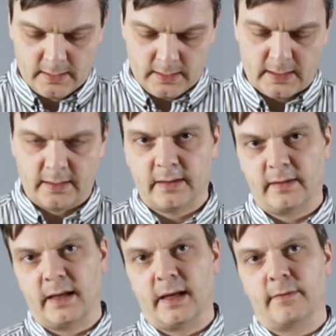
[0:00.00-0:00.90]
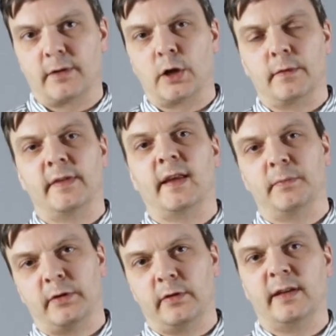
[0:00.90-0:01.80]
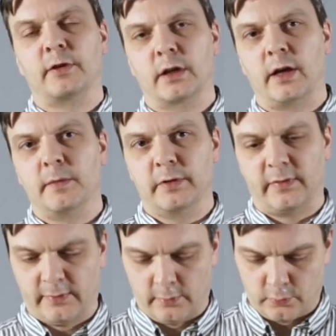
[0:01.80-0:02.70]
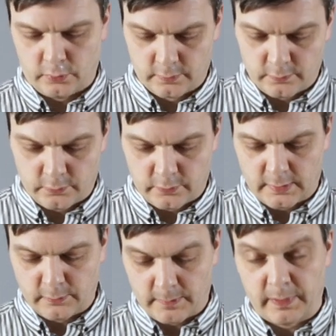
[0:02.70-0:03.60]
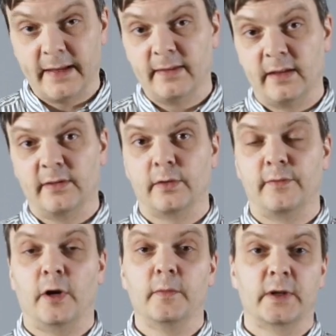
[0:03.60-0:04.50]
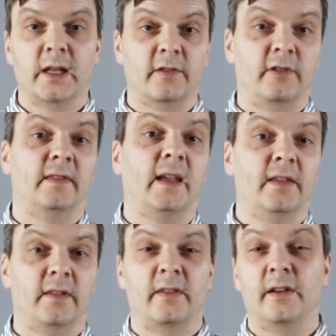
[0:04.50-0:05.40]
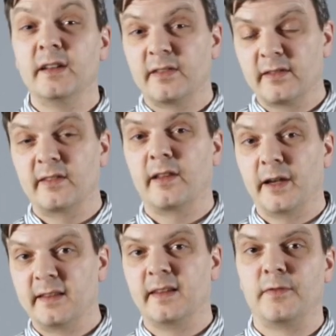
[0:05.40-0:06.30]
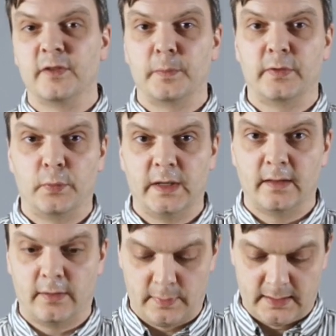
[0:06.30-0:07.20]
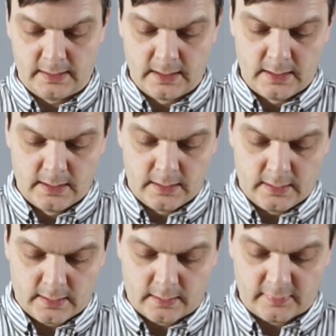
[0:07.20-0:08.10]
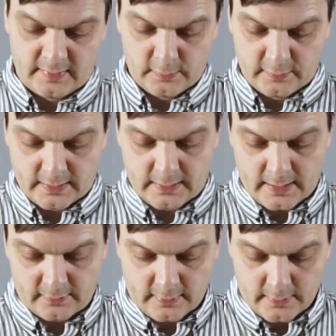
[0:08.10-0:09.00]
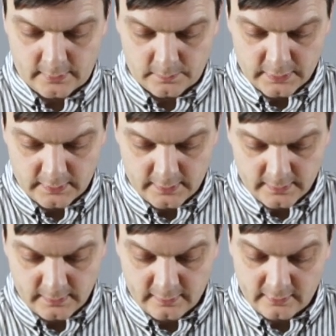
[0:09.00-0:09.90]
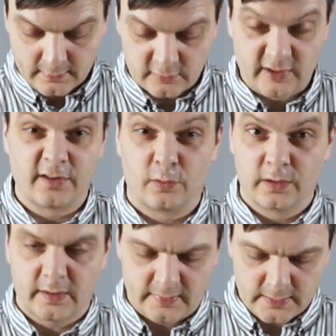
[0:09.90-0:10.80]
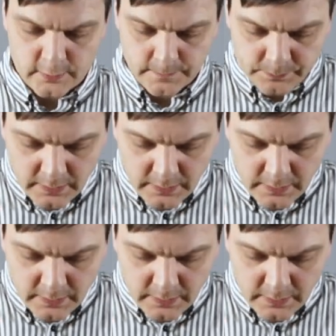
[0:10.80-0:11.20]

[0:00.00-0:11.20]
and they have kind of adapted to different climates. So when we have planted this on the farm, we can actually taste that there is a slight difference between the 3 Castillos that he has there. But this is the general Castillo,